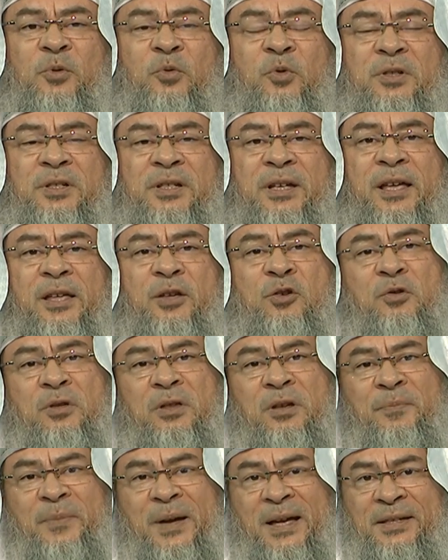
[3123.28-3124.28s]
would say you're
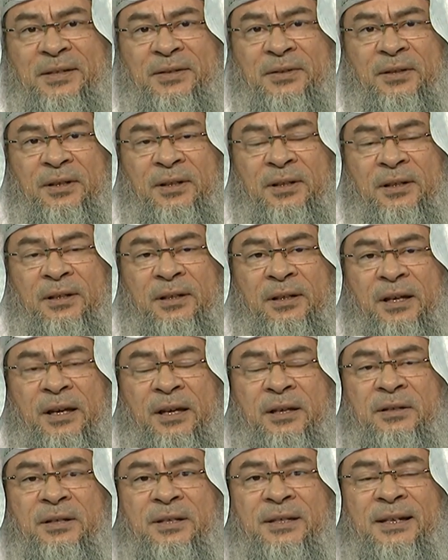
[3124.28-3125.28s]
the best
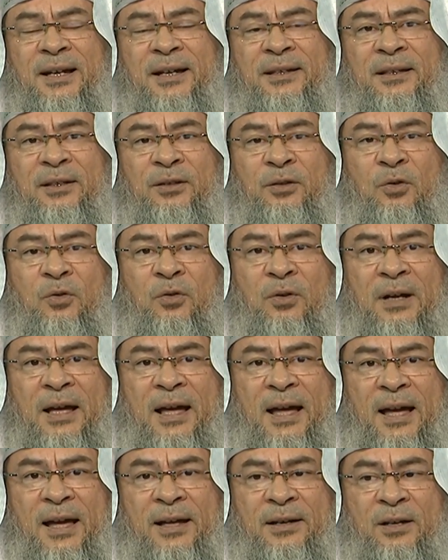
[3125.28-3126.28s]
in reciting the
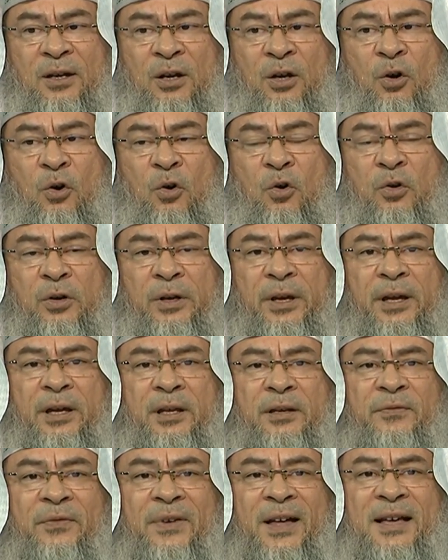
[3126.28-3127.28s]
Quran or
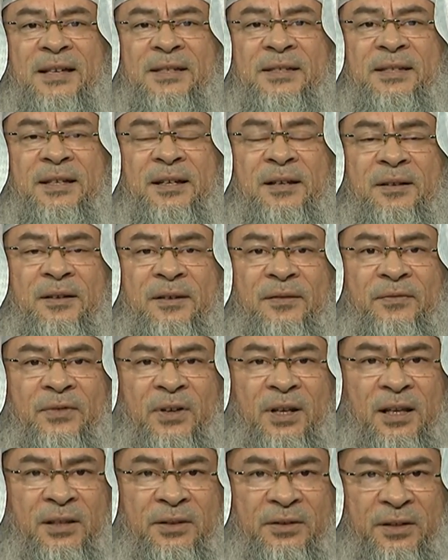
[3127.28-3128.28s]
in fasting,
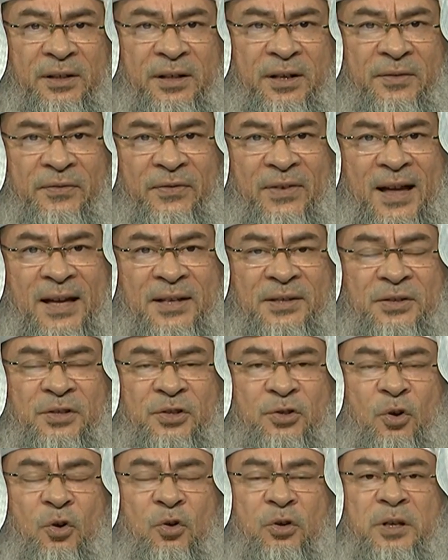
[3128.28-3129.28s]
voluntary
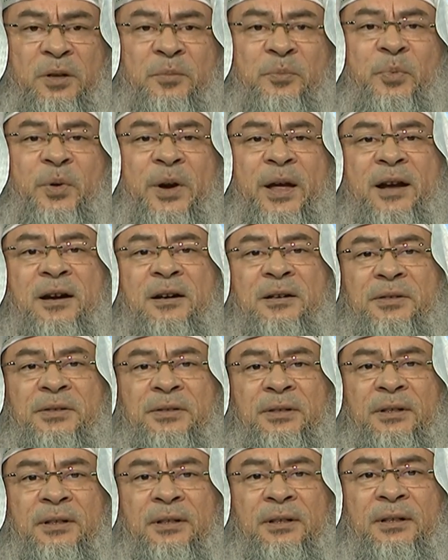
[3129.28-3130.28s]
fasts, or in
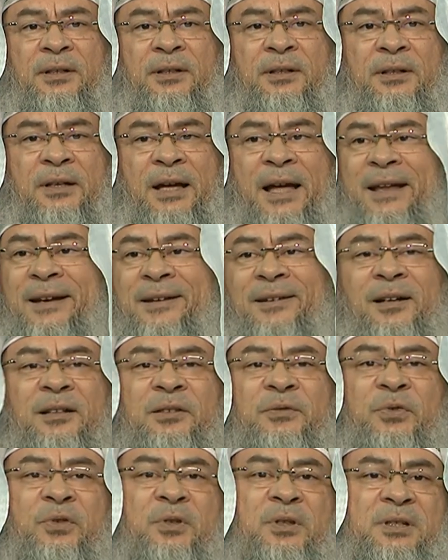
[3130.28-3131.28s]
prayers, and
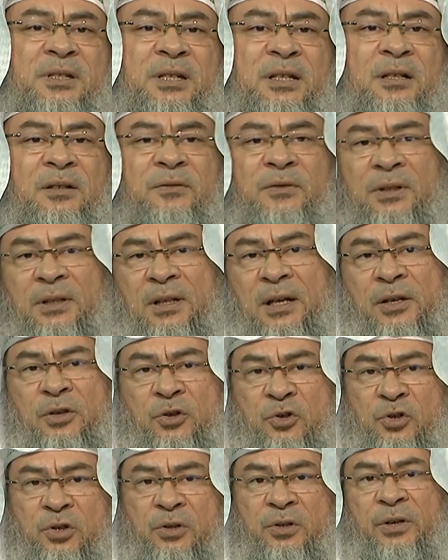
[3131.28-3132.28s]
not for the sake of Allah,
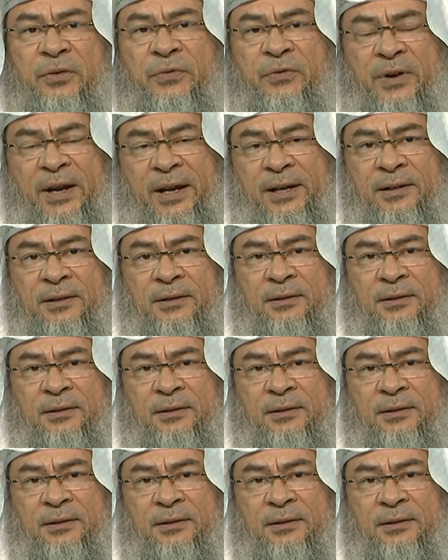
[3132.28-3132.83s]
you should refrain.